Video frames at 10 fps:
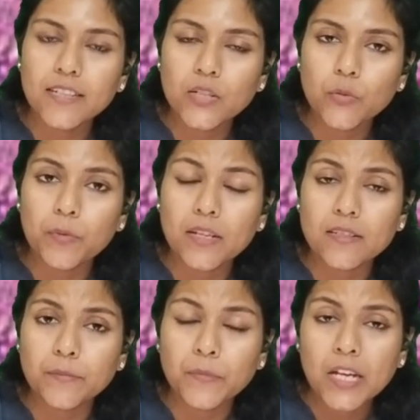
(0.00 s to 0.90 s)

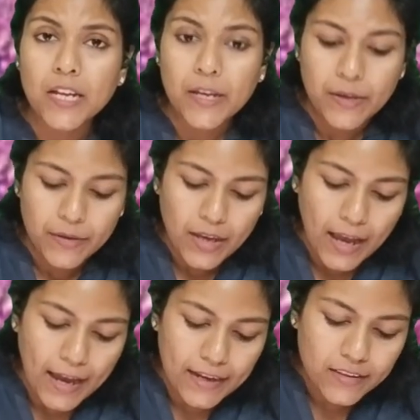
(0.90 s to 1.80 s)
cytoplasm,
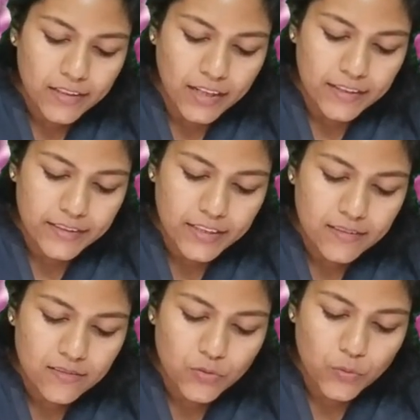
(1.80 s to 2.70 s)
and they contain
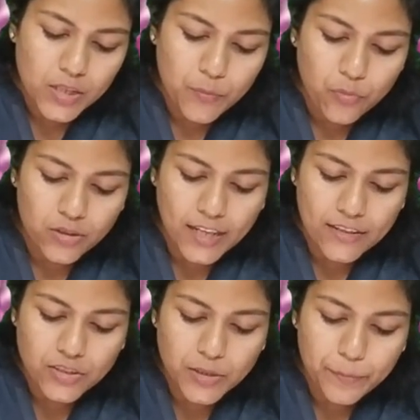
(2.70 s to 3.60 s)
a sodium
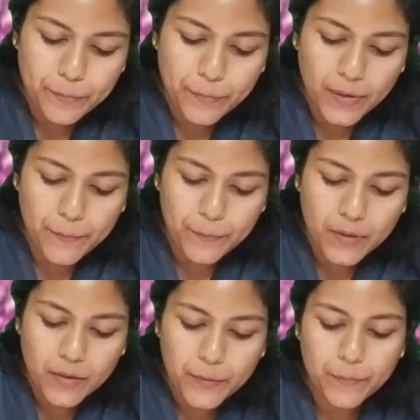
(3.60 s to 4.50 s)
potassium pump.
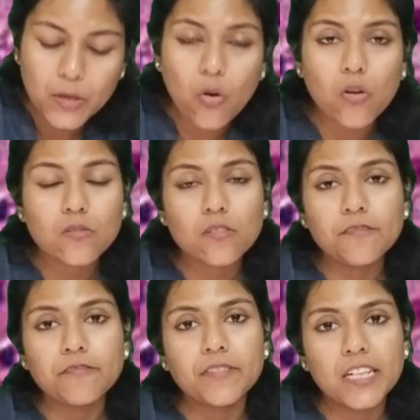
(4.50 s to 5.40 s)
Because of
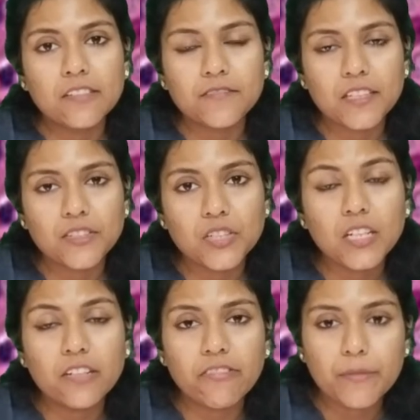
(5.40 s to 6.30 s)
infection
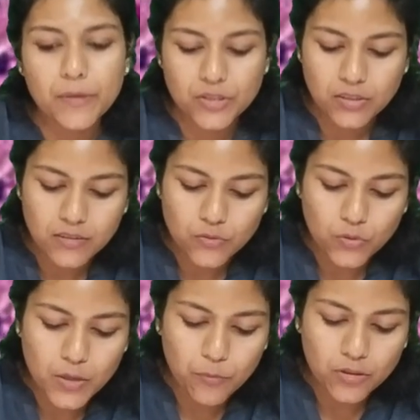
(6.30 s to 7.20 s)
and inflammation, the
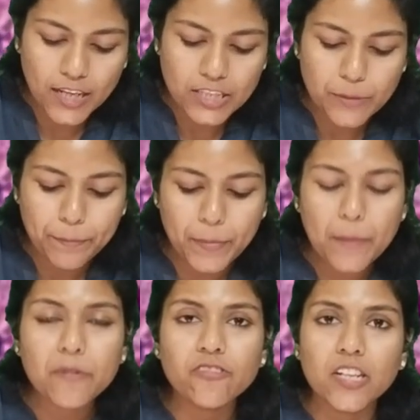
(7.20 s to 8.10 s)
sodium potassium
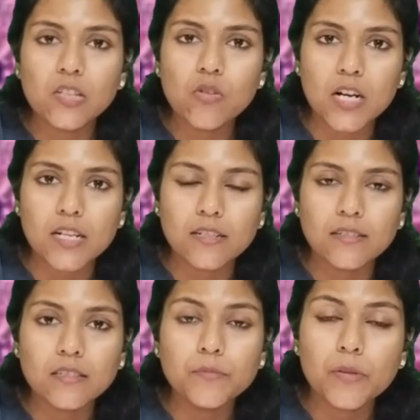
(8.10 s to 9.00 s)
pump failure
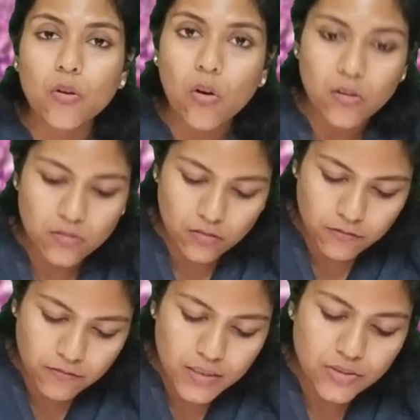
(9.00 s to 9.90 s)
occurs, because
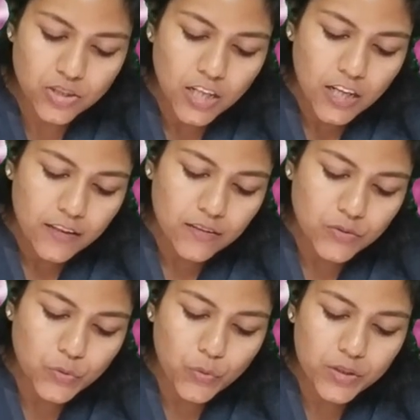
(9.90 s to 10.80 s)
of which the
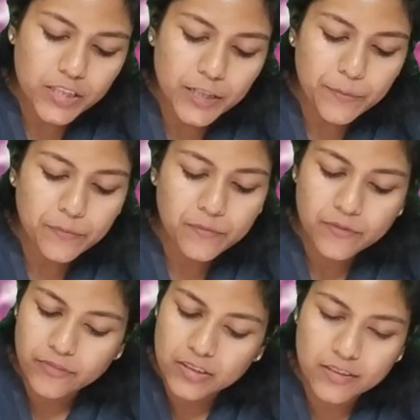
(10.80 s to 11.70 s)
sodium
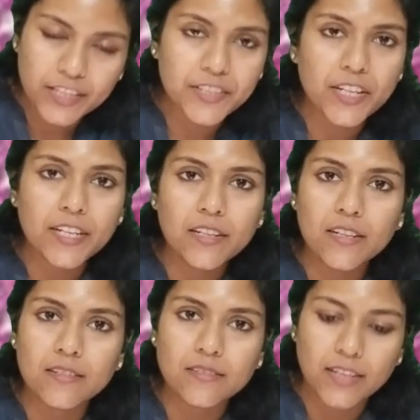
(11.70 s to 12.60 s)
will retain
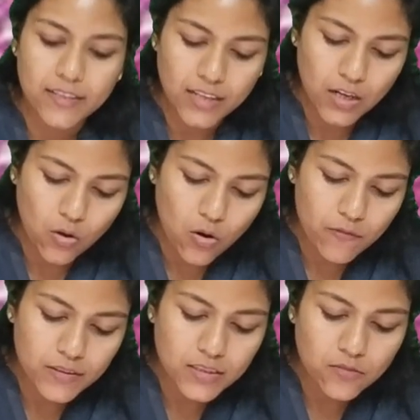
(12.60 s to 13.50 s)
inside. Along
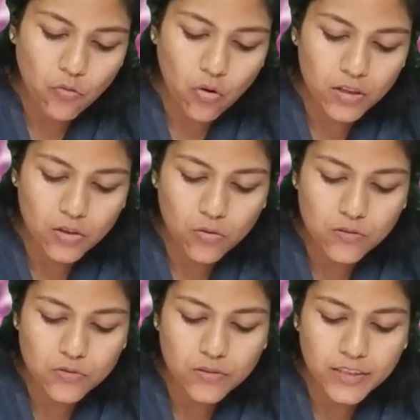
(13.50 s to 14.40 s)
with it, water
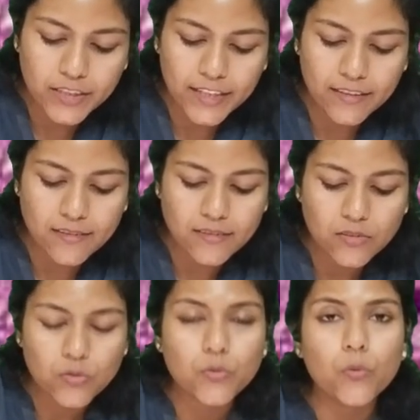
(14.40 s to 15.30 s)
also retains.
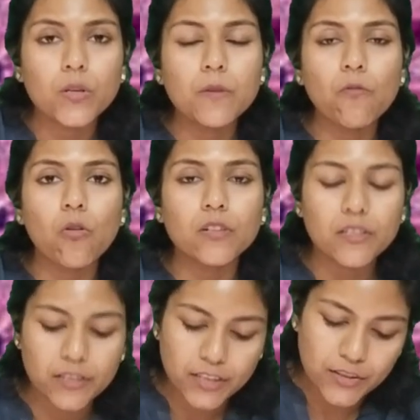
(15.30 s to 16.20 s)
Sodium
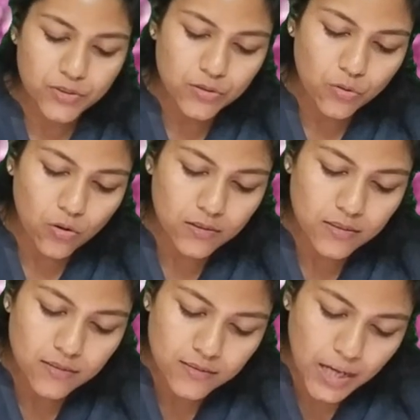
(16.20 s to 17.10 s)
water retention
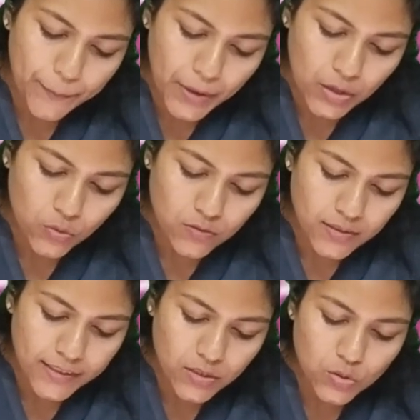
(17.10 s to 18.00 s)
causes this
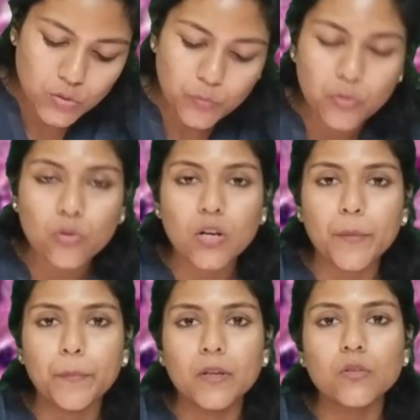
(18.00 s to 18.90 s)
hepatocyte to blow
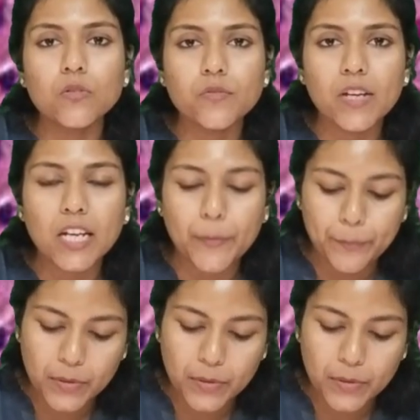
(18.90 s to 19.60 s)
up, to swell up,